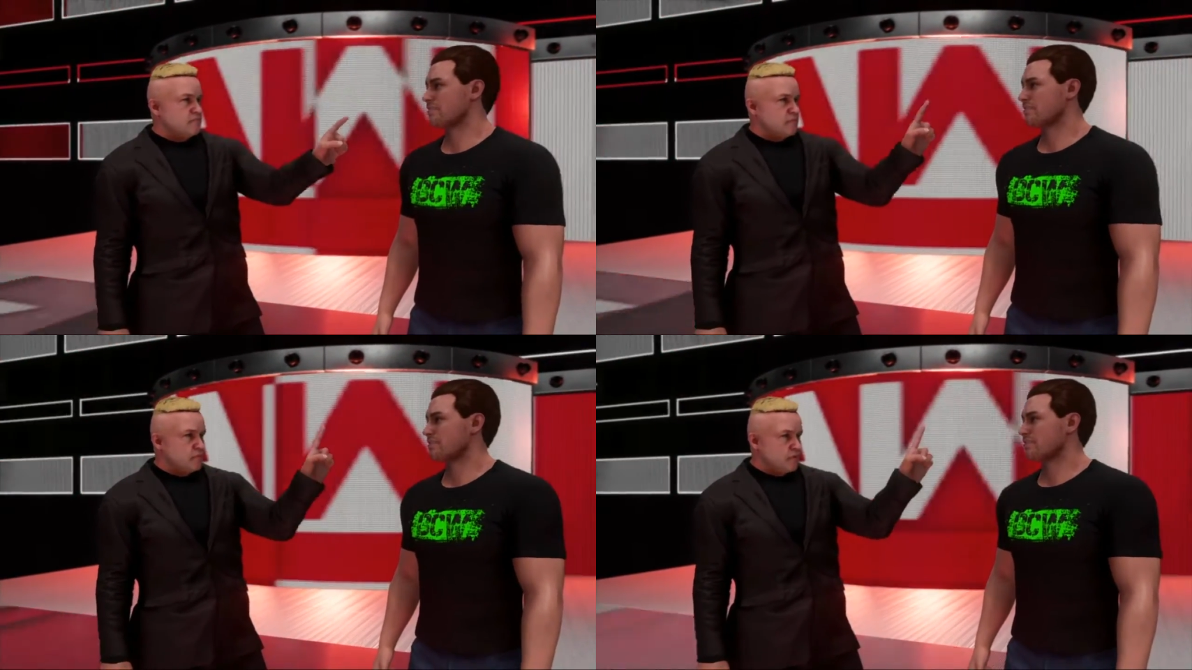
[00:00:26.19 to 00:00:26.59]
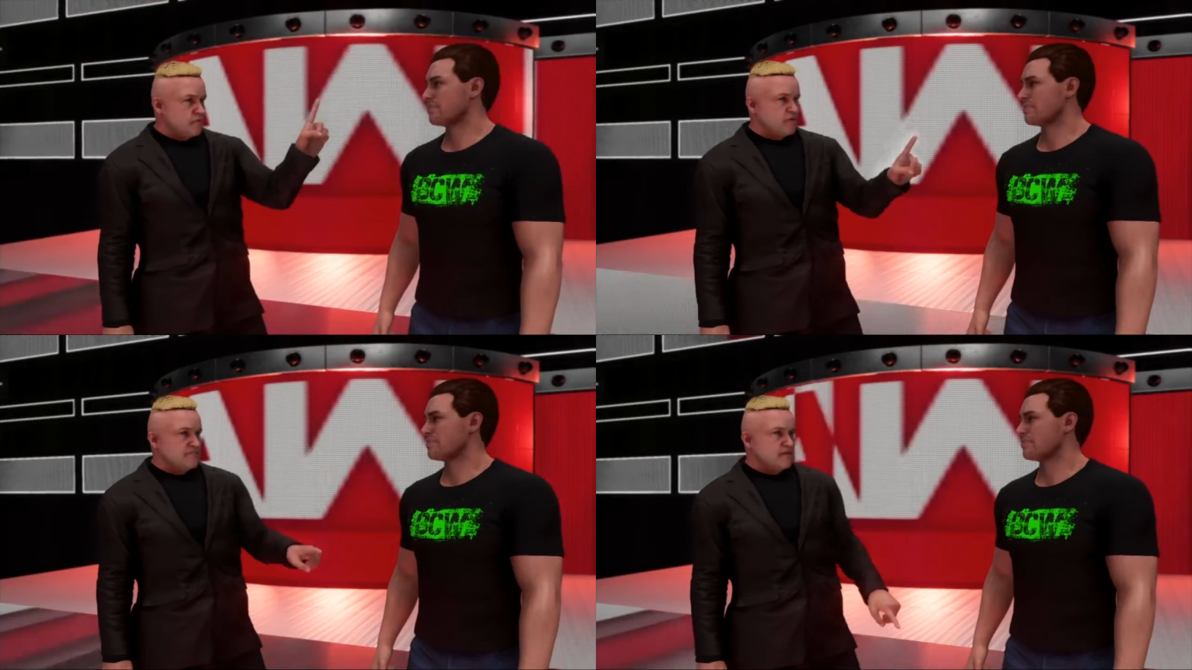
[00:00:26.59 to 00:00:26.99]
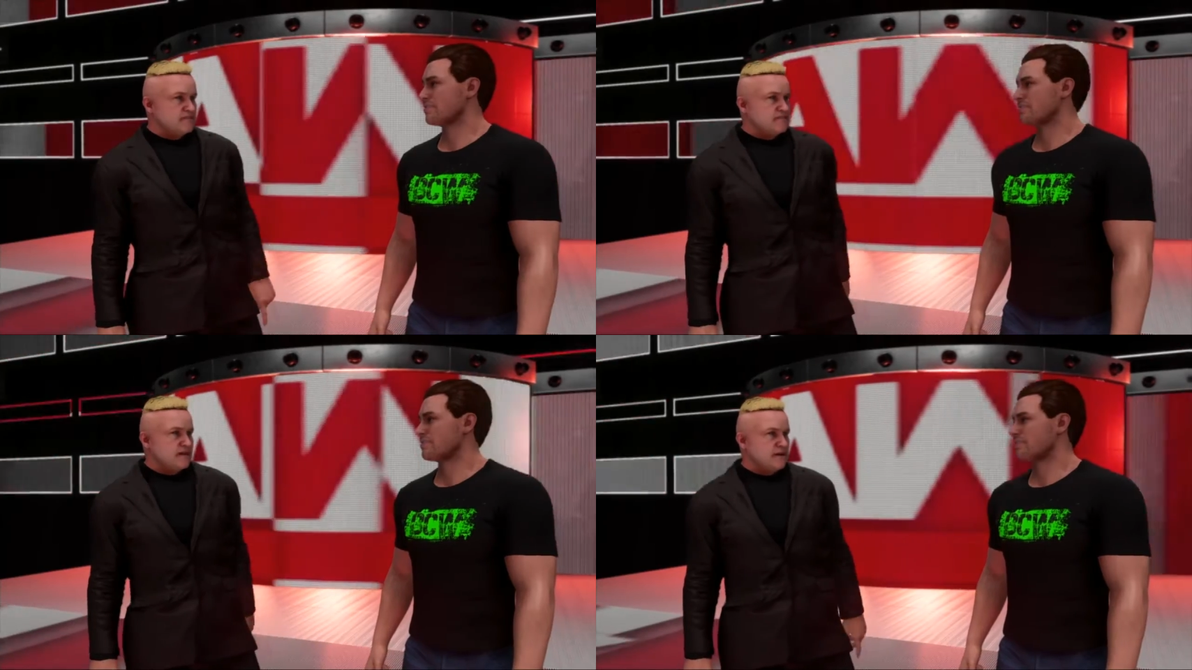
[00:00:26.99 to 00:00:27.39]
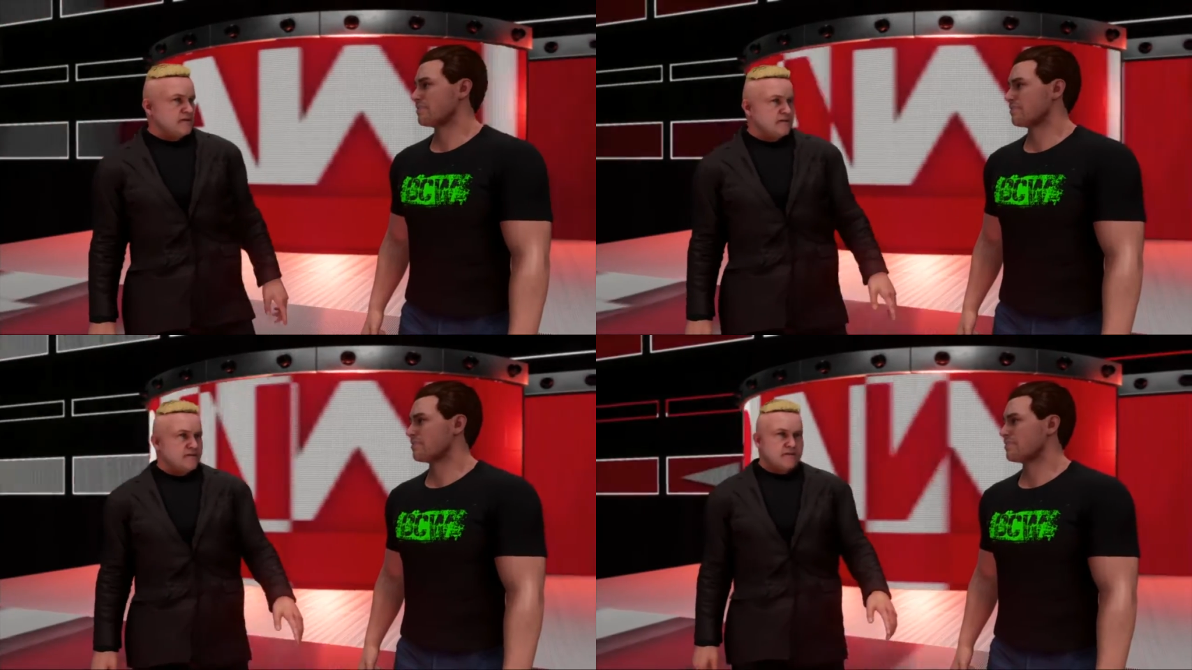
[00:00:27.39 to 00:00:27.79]
Speaker 1: we're working on fixing that.
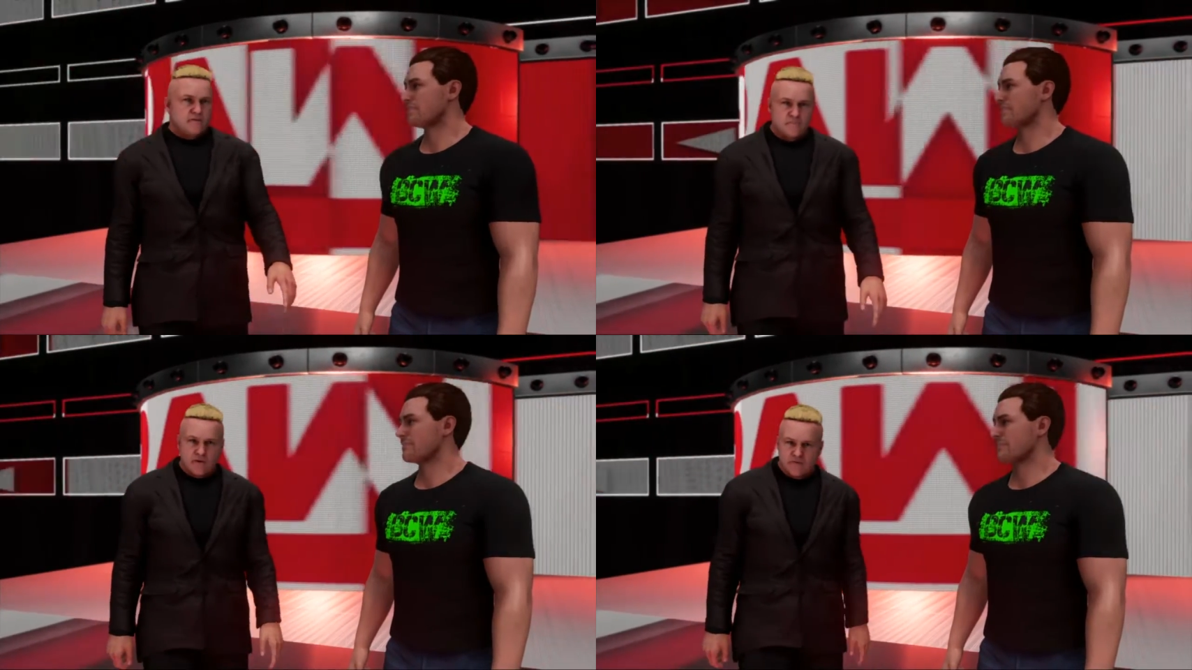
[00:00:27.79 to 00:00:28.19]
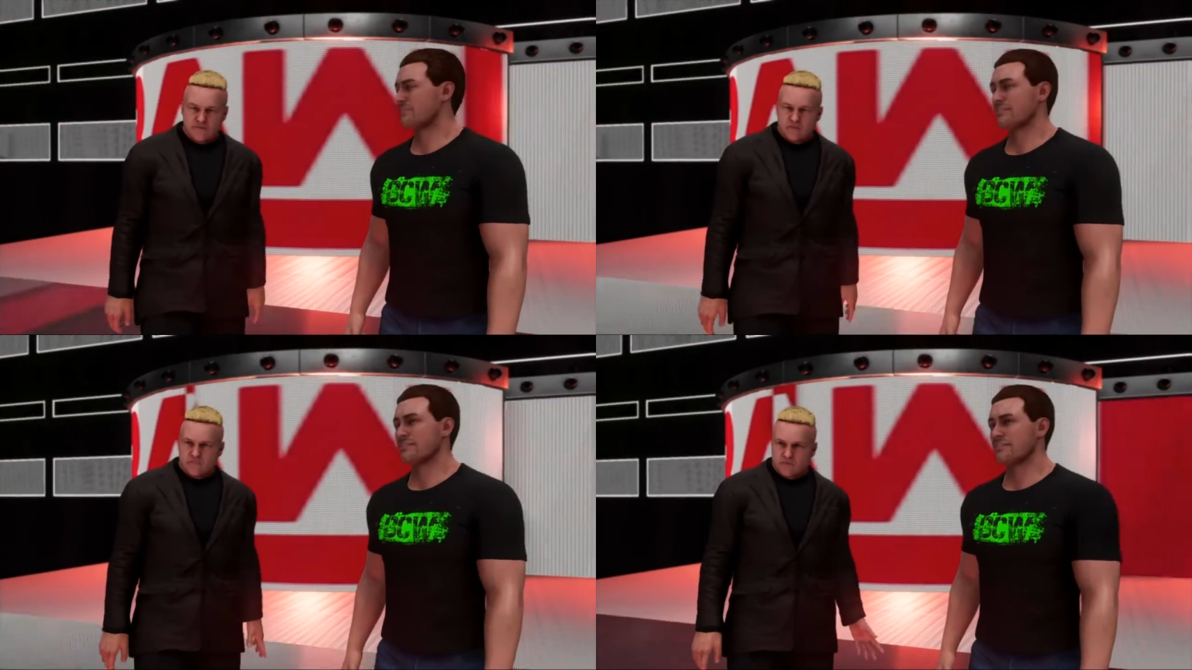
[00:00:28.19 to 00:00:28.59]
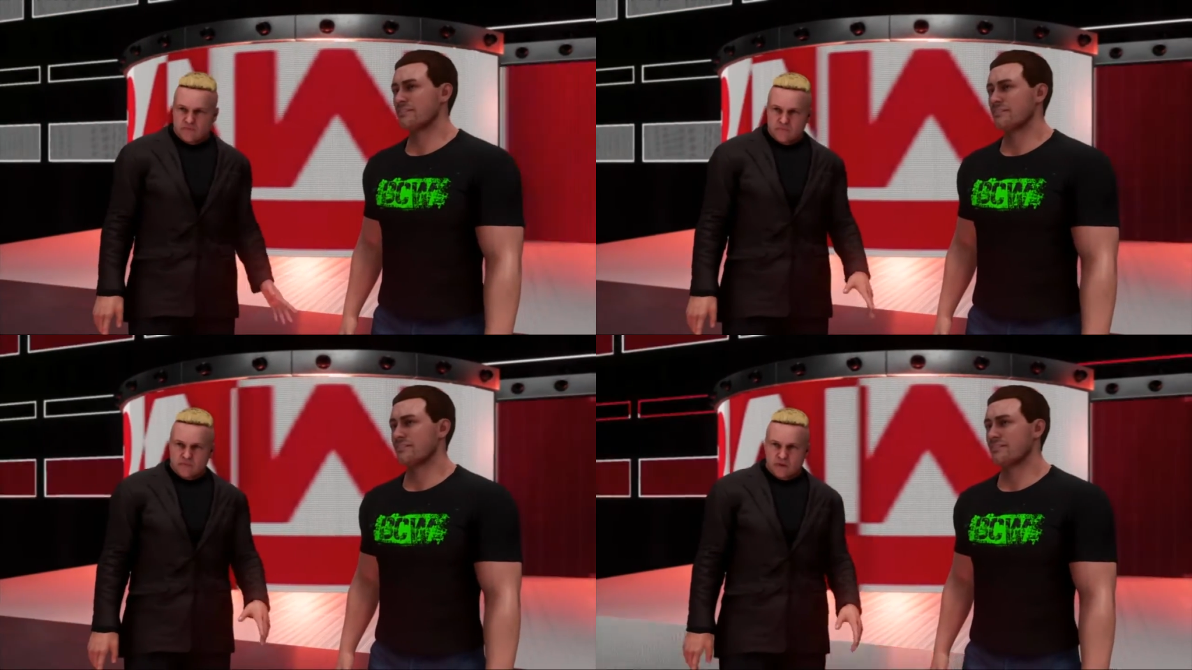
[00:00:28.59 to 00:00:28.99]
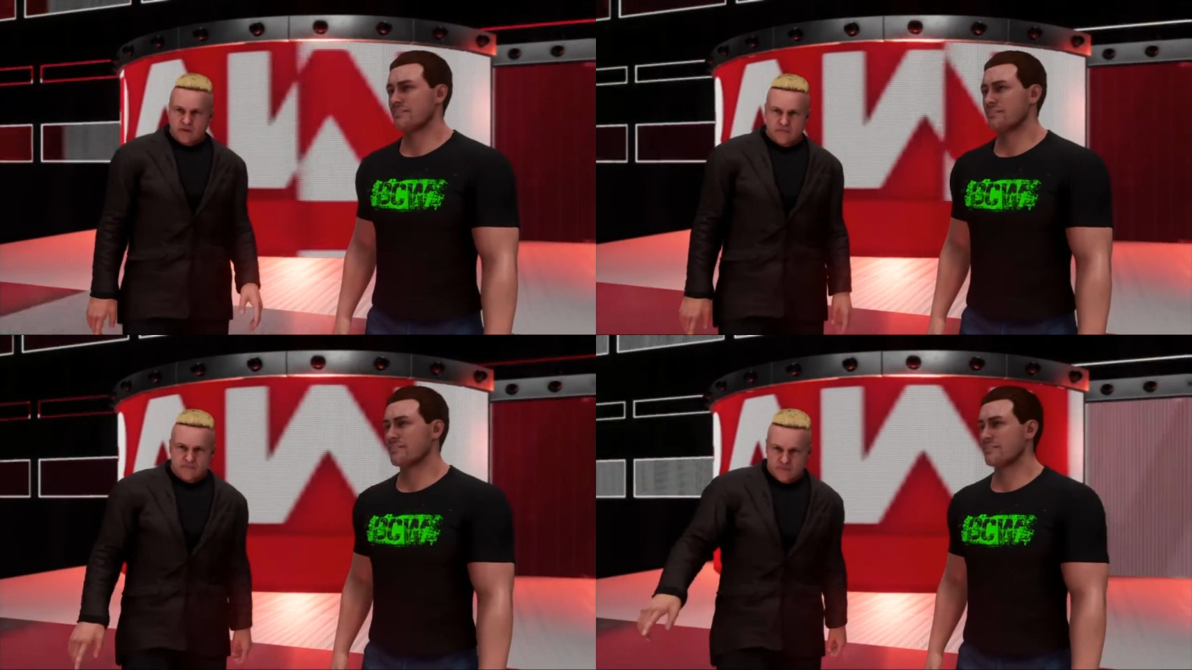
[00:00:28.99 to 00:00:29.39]
Come on, let's go meet Triple
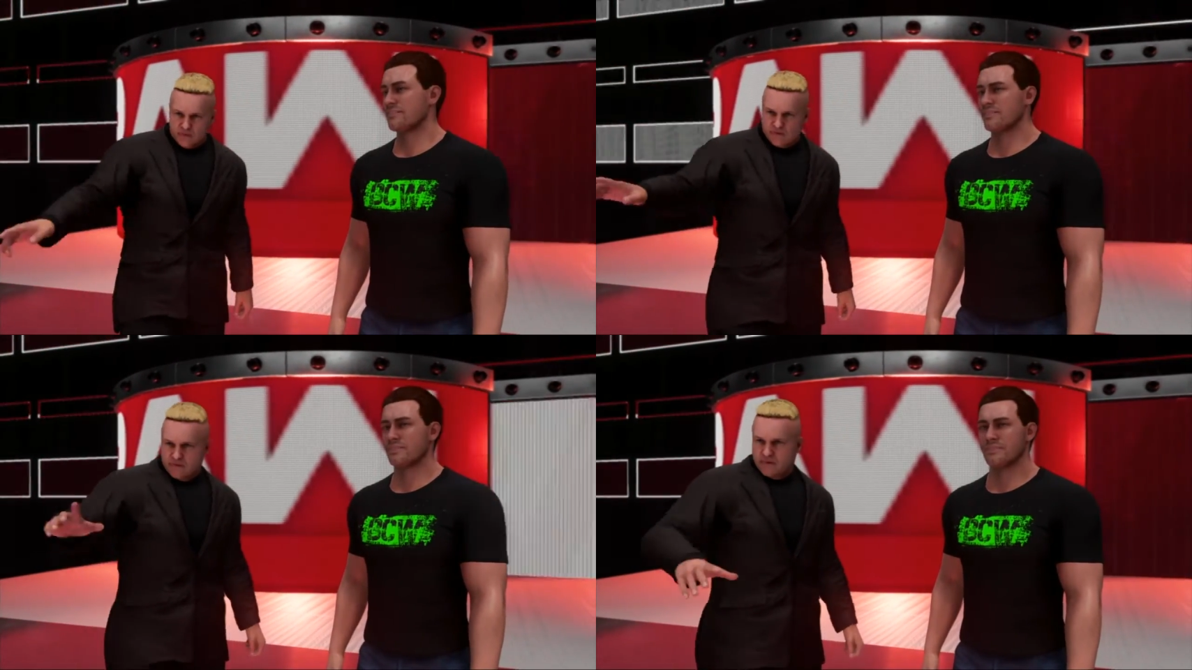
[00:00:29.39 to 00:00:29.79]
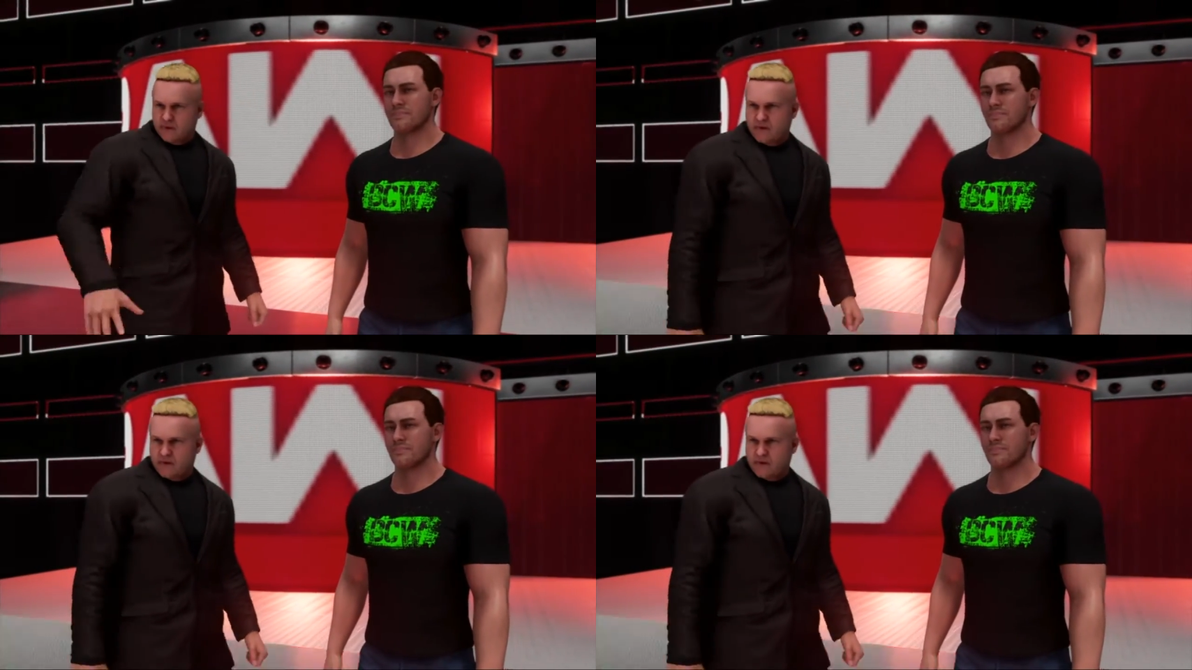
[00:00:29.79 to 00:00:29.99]
H and uh,